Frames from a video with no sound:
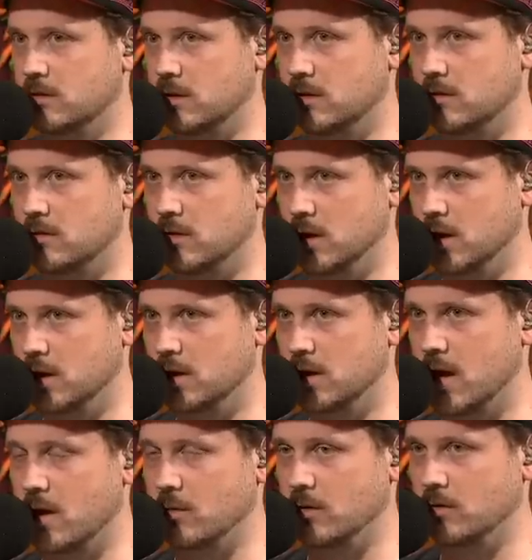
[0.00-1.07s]
injury.
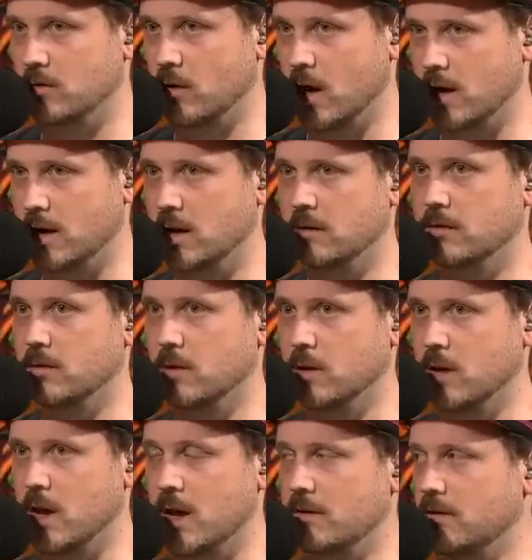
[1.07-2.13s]
That was frightening for a
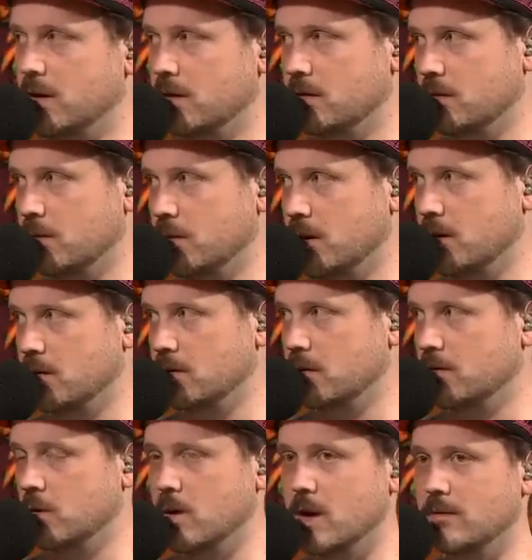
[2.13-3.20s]
lot of fantasy players.
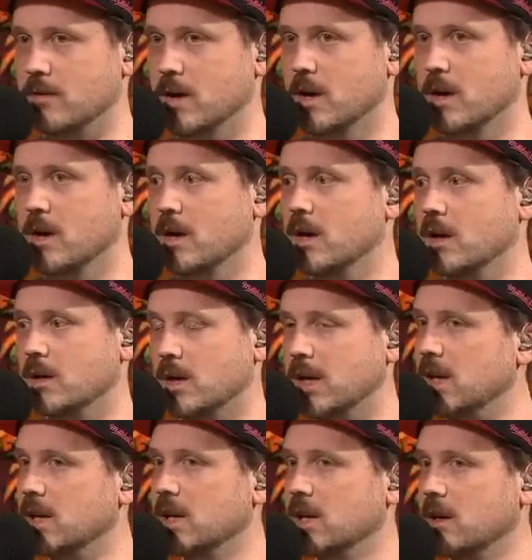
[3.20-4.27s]
If you have
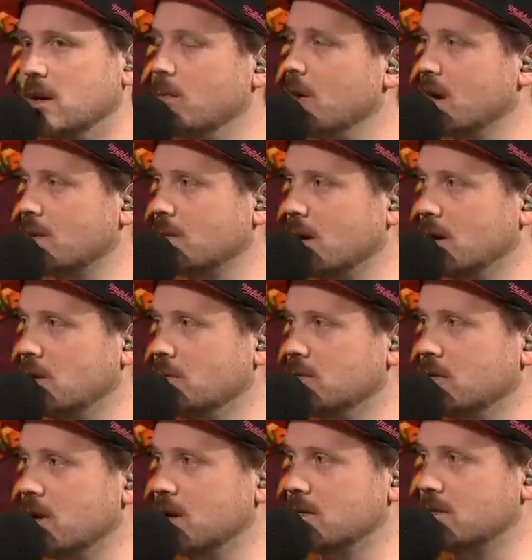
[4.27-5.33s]
Keenan or Mike Williams
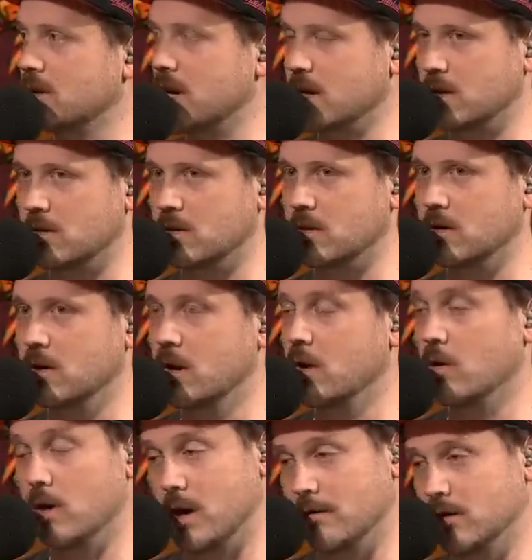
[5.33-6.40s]
or Austin Ekeler
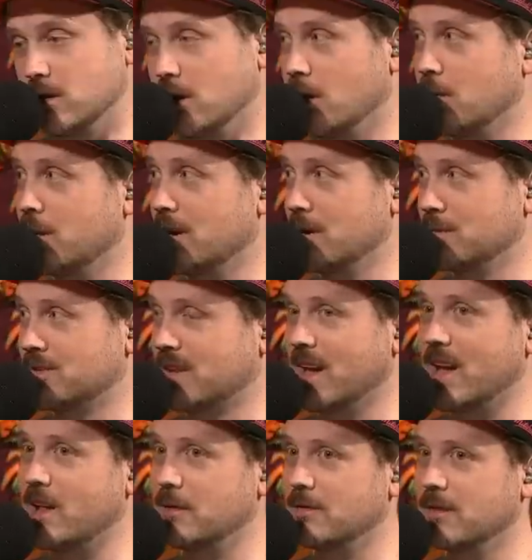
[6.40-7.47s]
or obviously Herbert
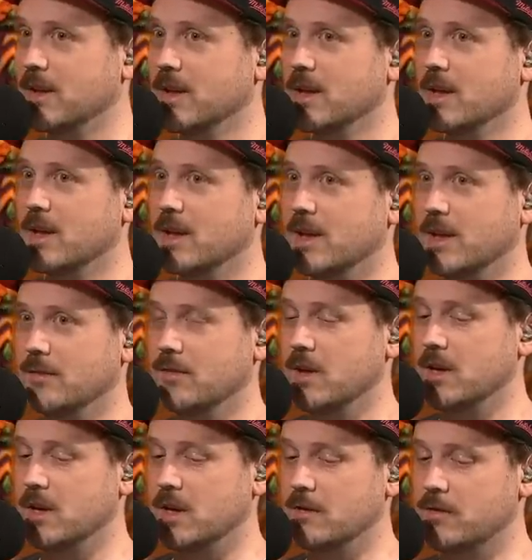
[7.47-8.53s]
himself, if
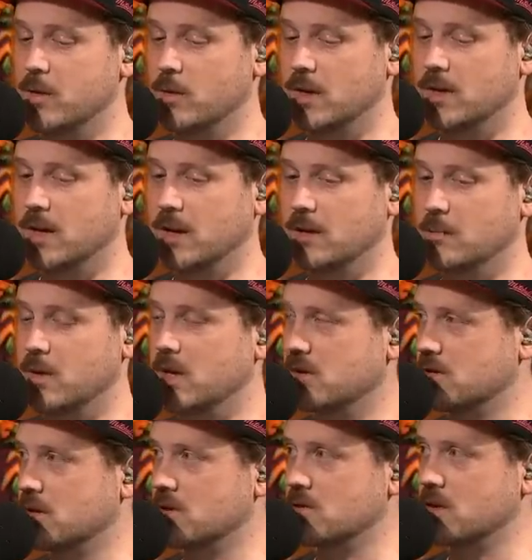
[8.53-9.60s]
he if he went down to
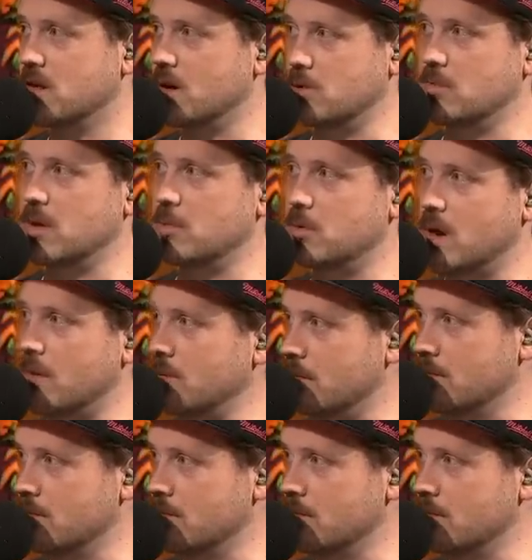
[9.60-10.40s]
major injury, that would be a problem.